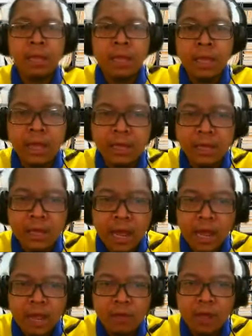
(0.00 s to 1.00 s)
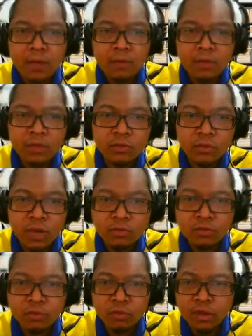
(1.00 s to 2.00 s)
And then I will try
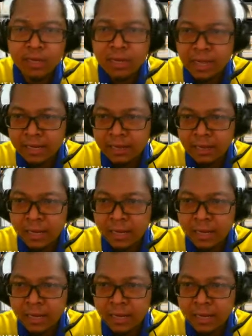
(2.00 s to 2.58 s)
to draw the line